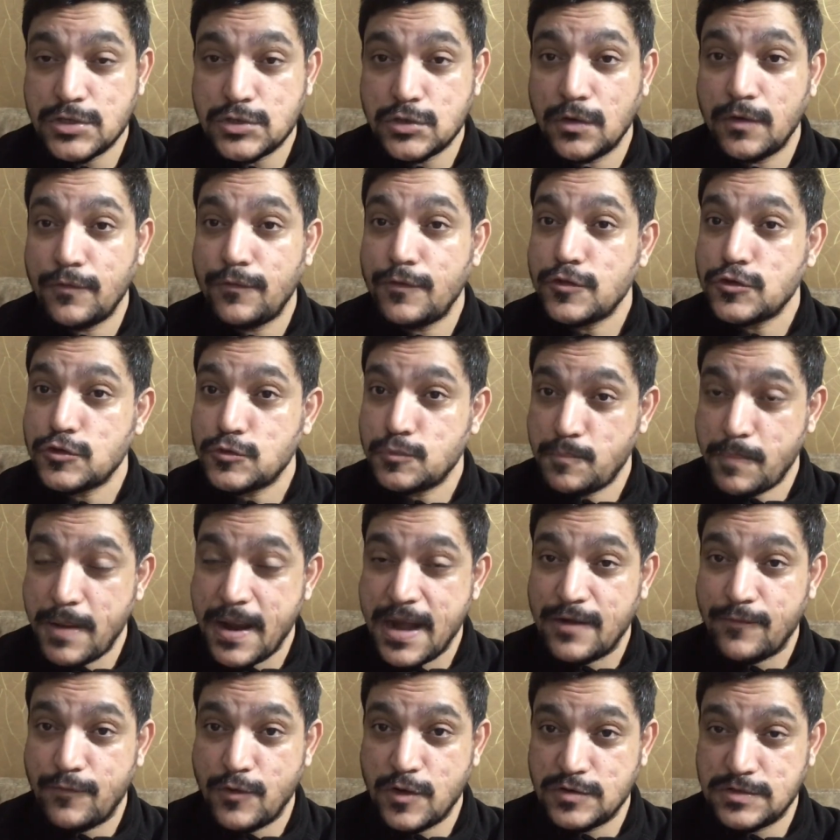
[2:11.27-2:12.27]
So if you
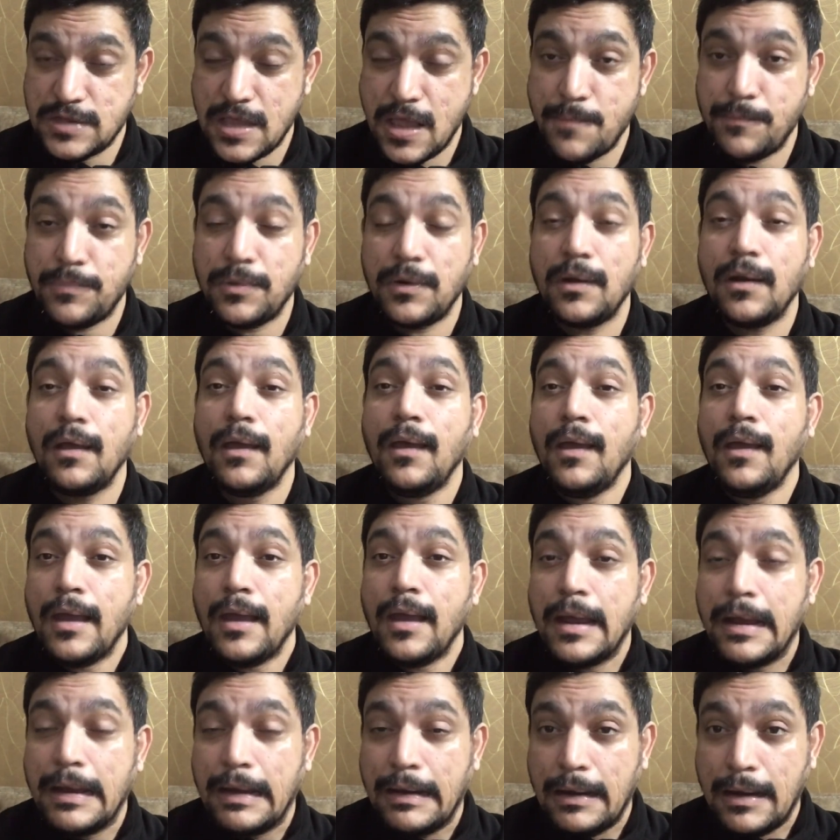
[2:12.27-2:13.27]
spend, for example,
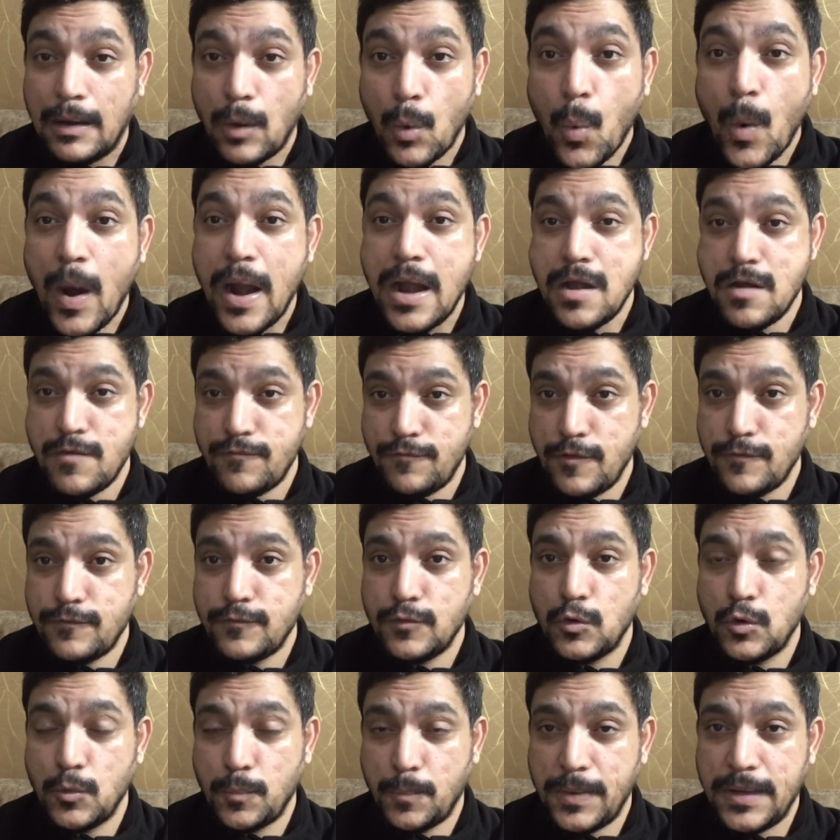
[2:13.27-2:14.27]
150
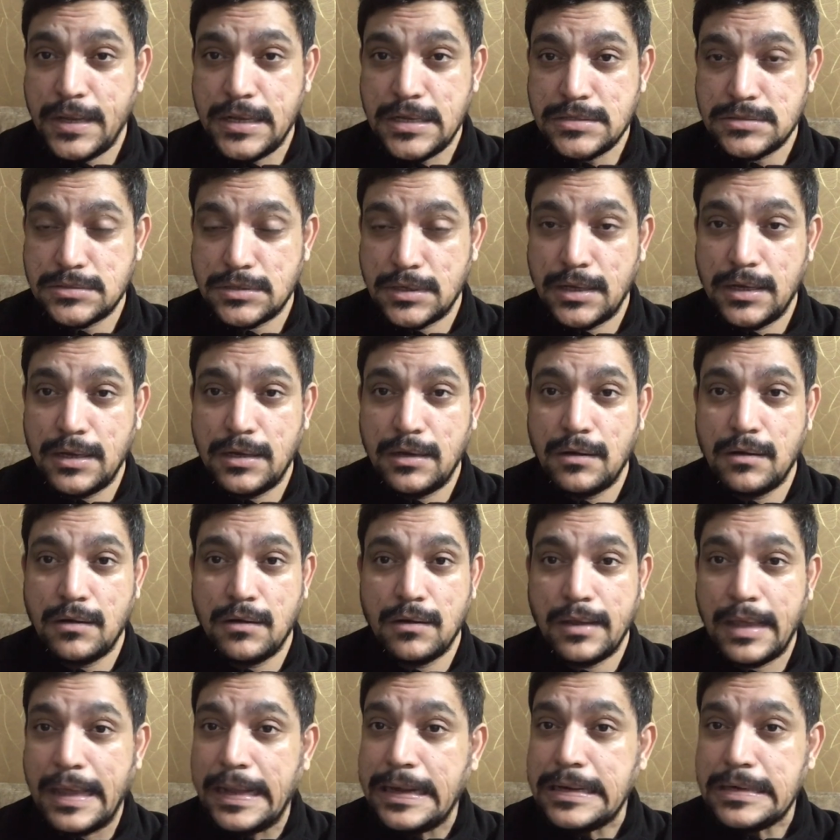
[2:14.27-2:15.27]
rupees in
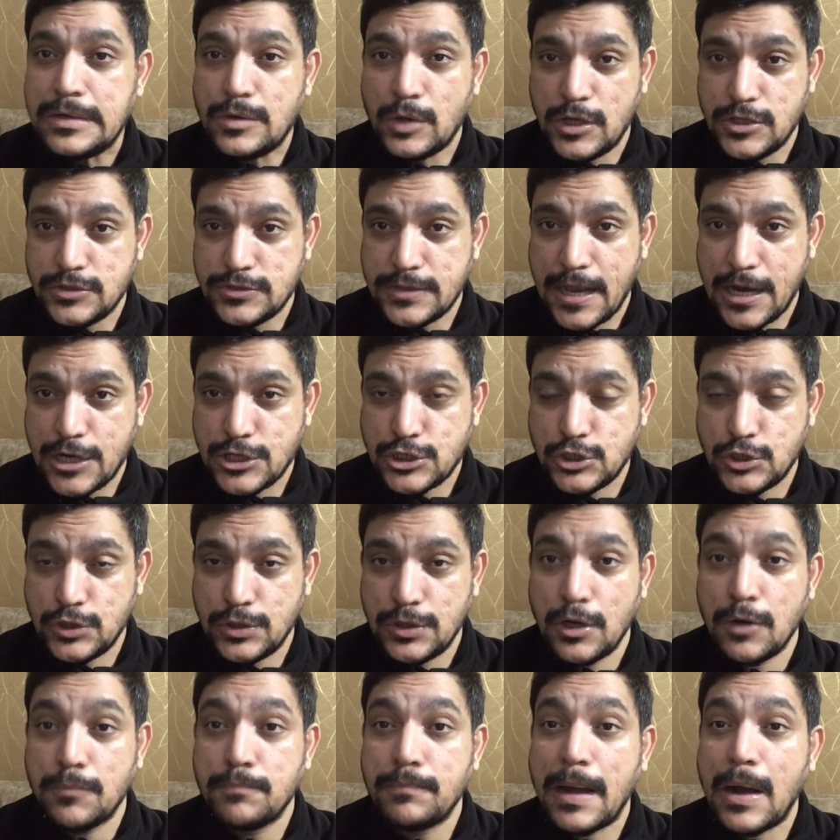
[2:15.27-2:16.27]
any transaction,
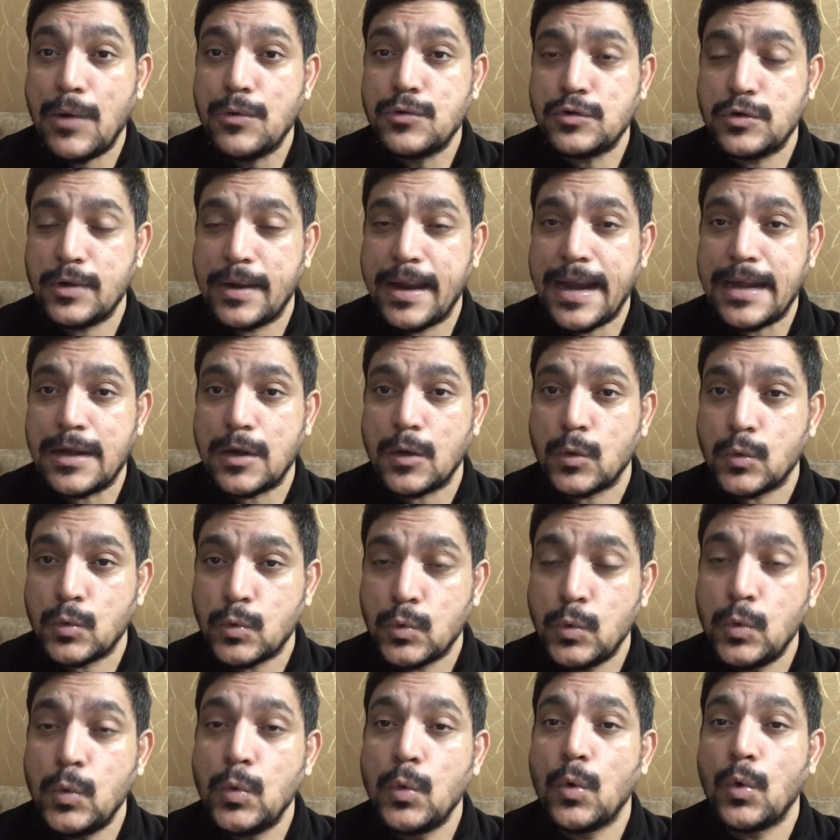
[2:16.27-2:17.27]
you're bound to get
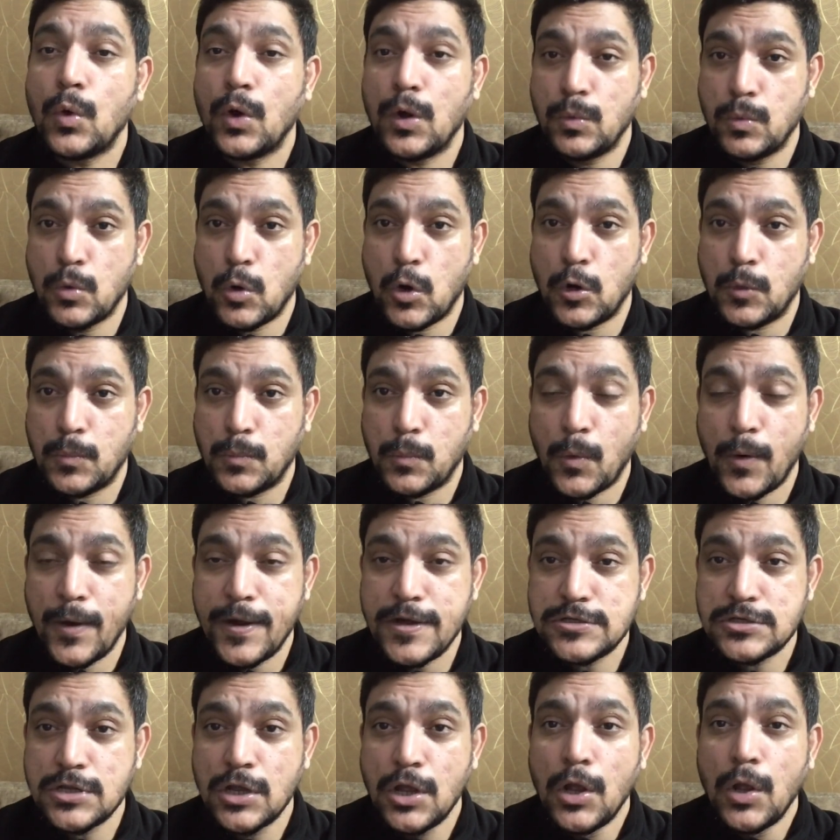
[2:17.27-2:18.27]
2 reward
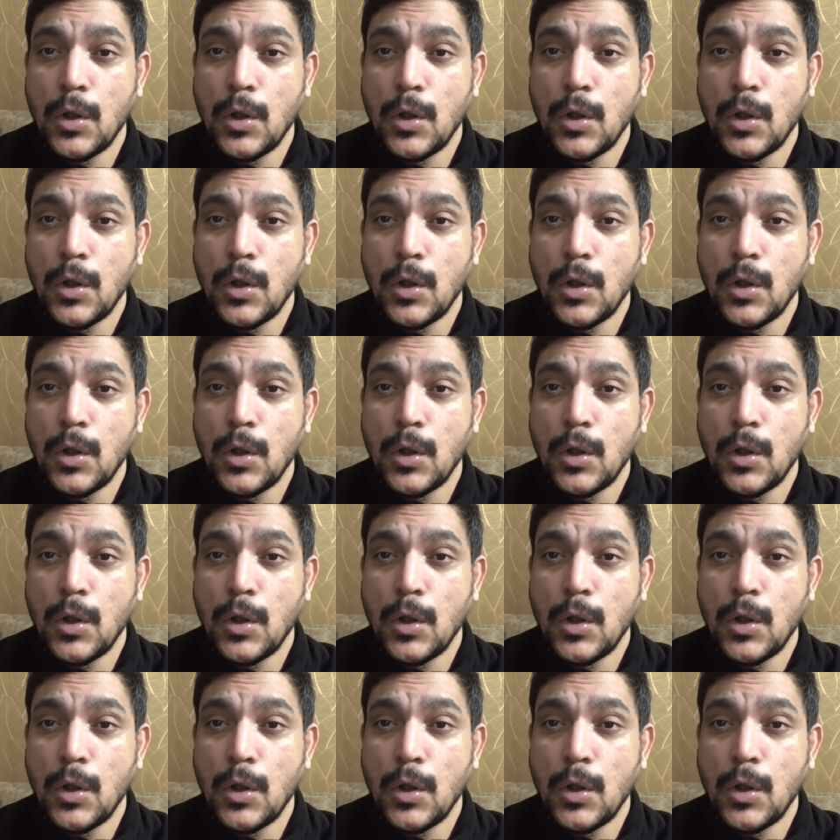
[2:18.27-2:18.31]
points,